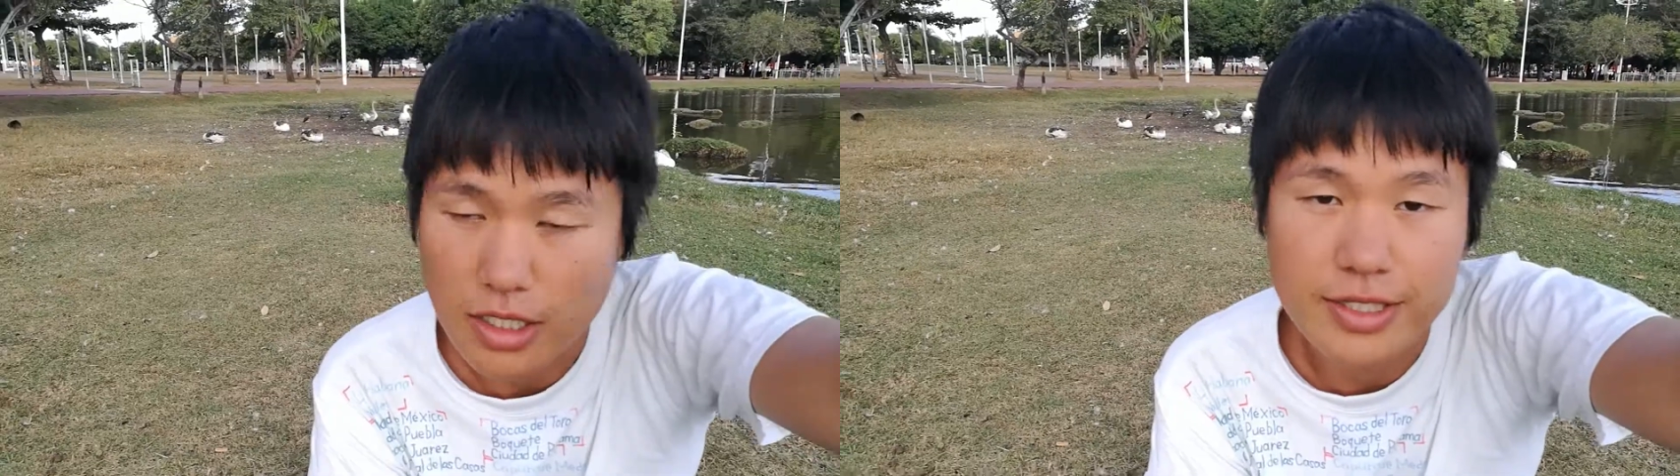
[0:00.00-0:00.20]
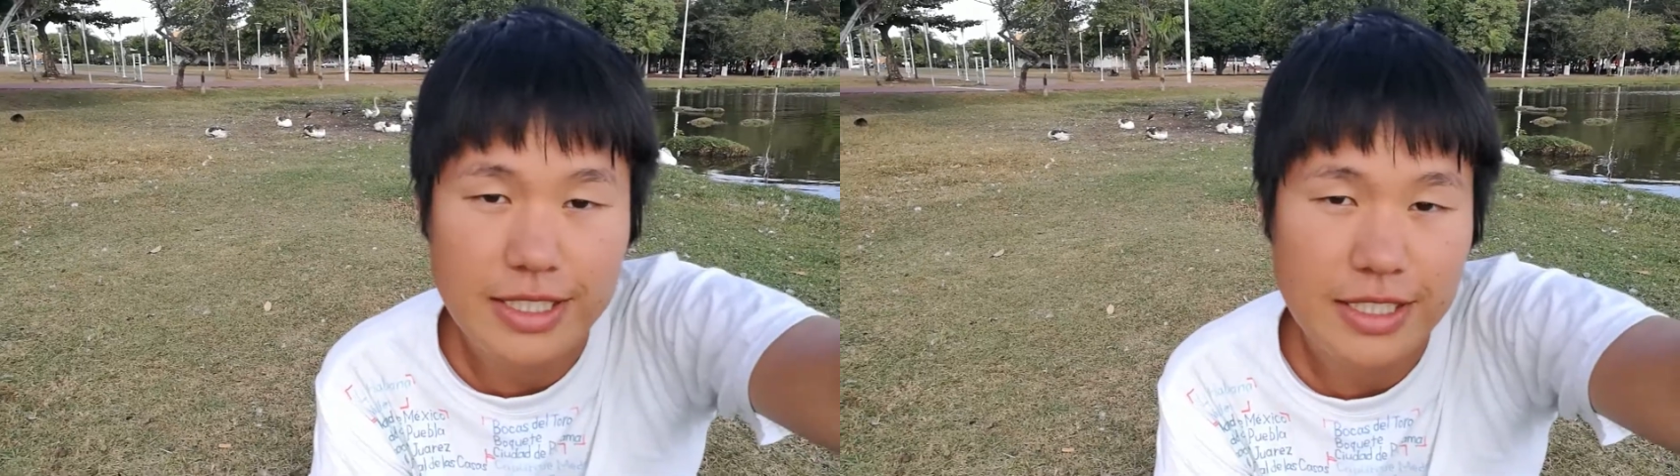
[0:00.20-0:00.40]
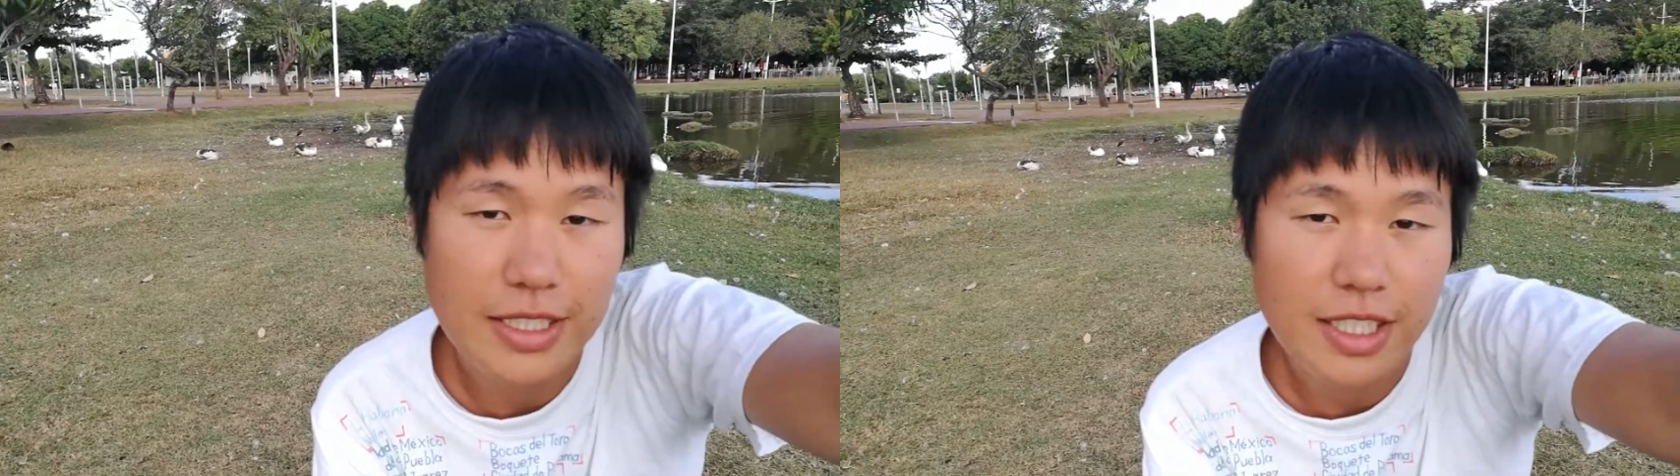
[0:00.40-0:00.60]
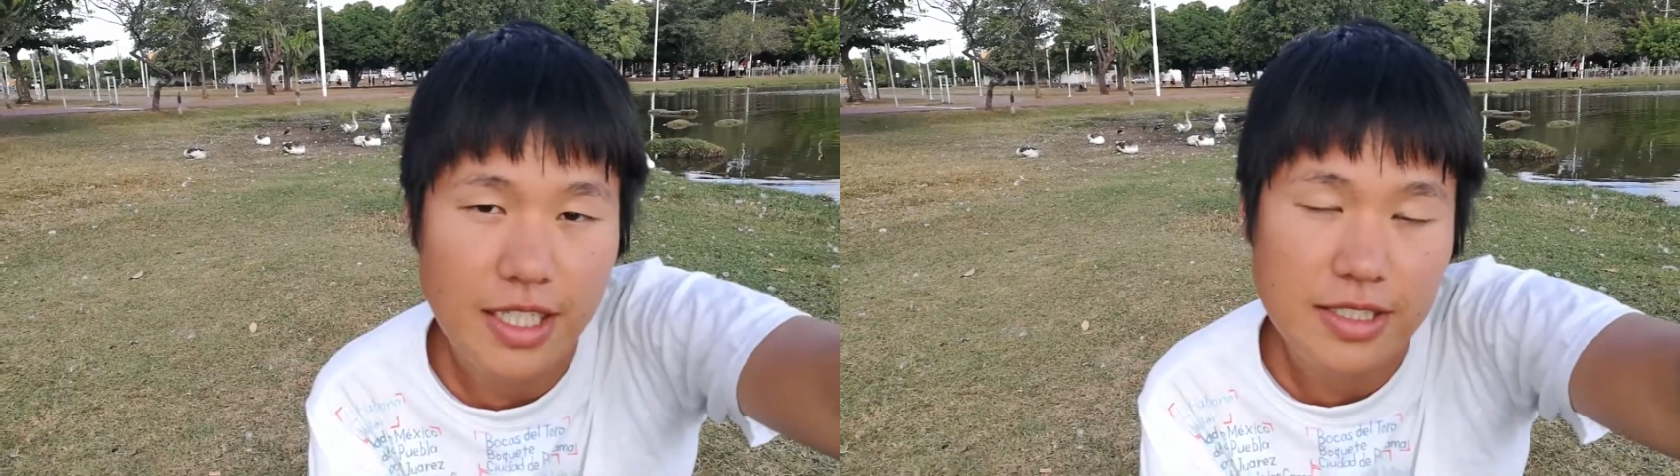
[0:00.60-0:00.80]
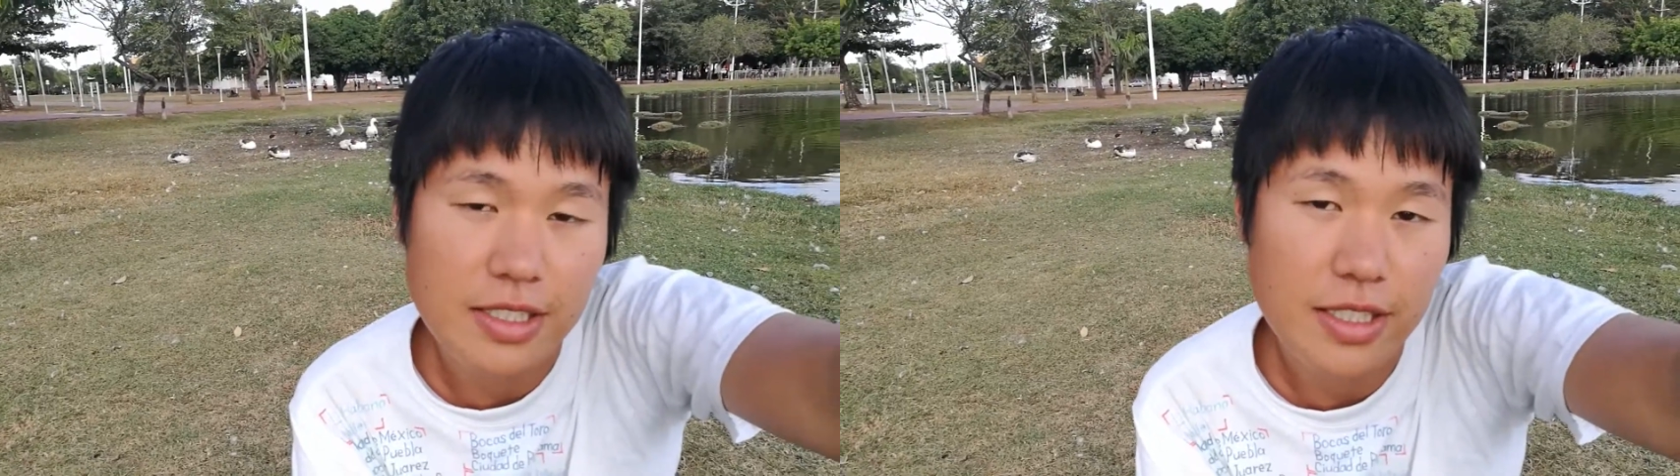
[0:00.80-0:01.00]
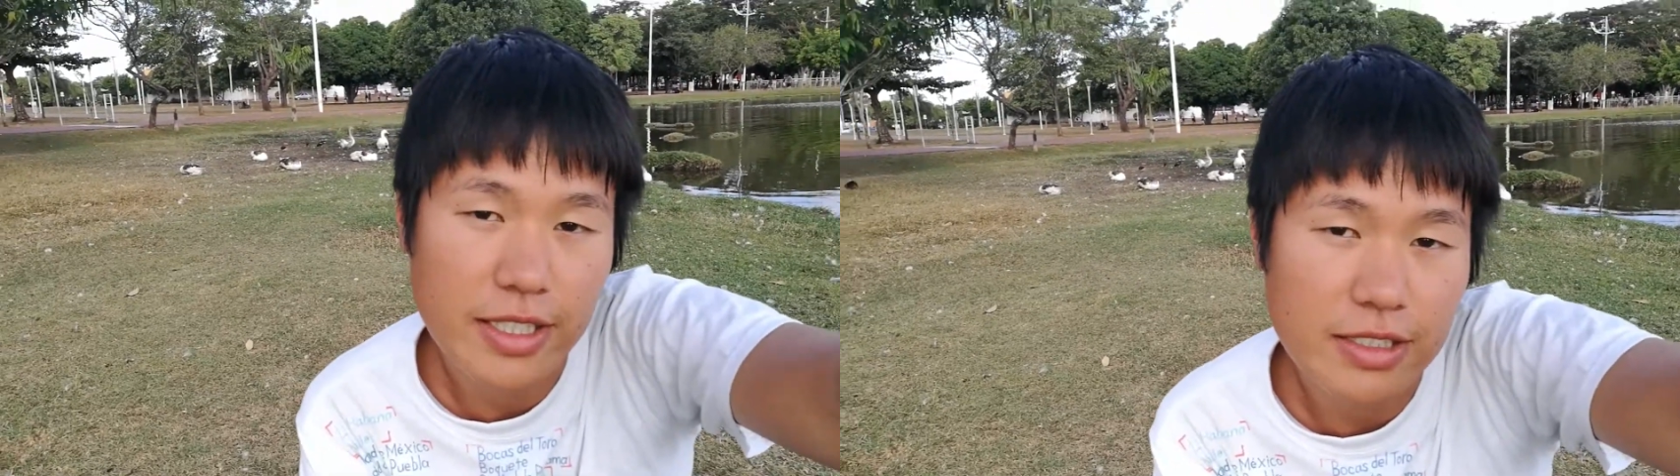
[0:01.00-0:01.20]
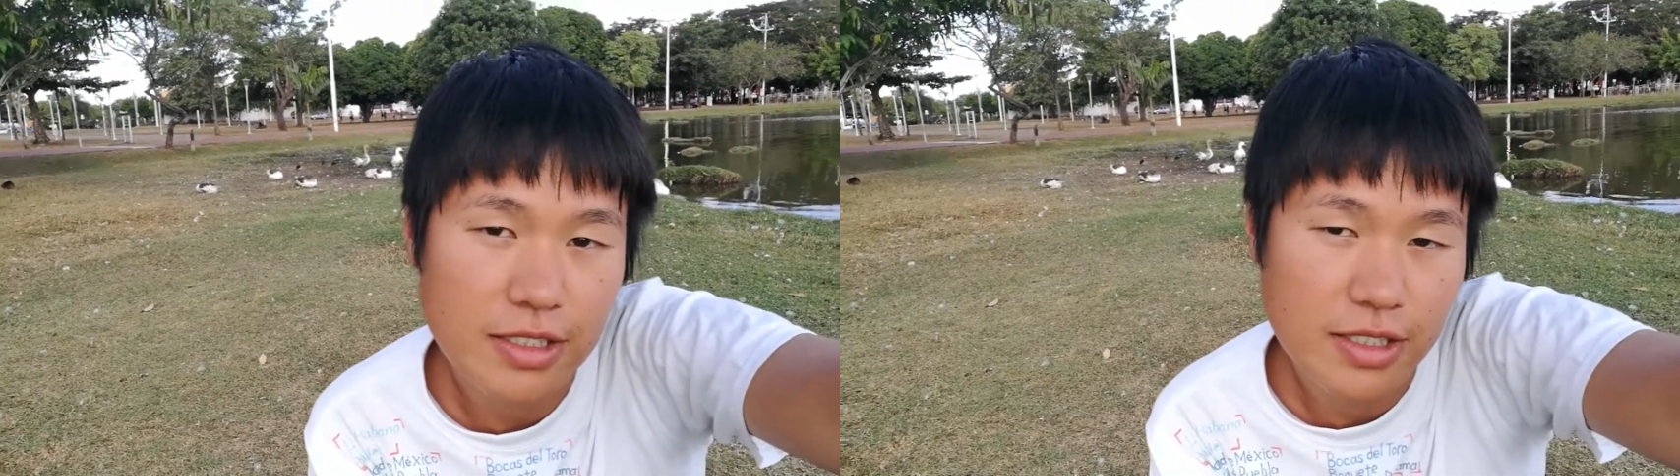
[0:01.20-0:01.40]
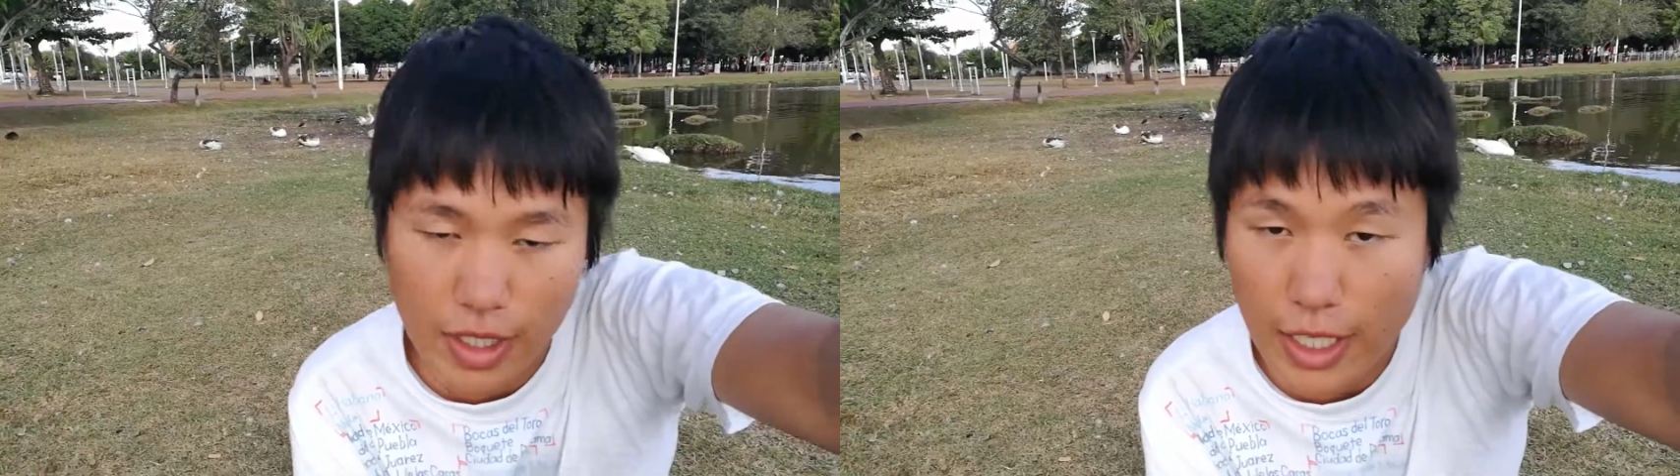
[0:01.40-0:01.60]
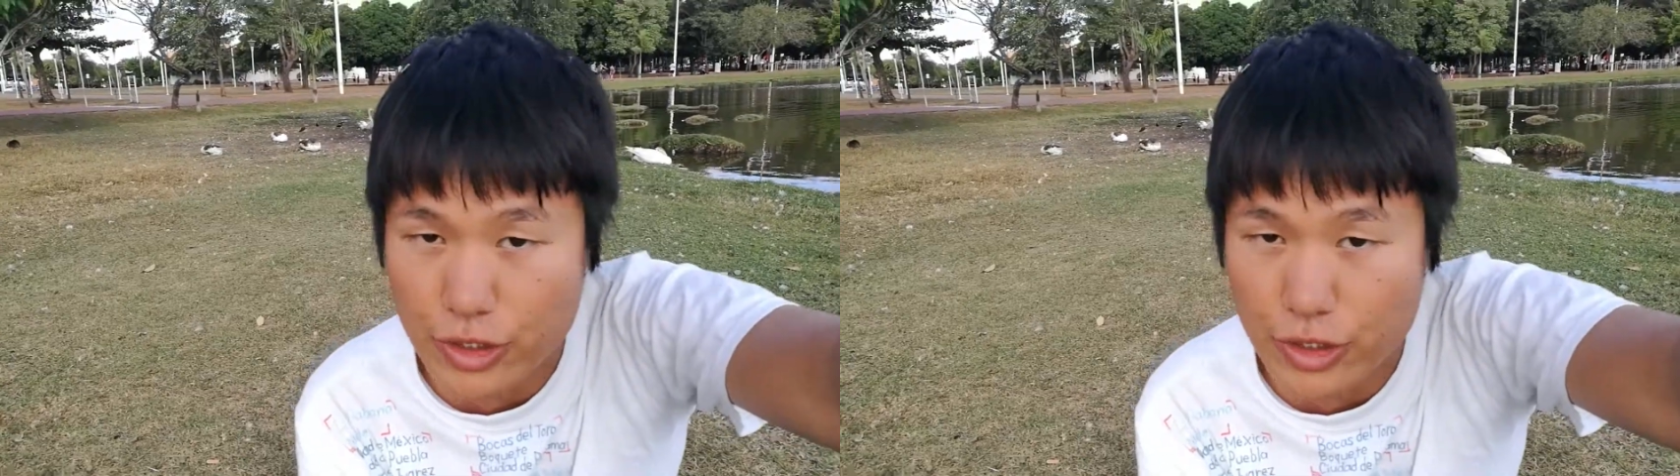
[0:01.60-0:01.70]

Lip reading: chilling at the lake. I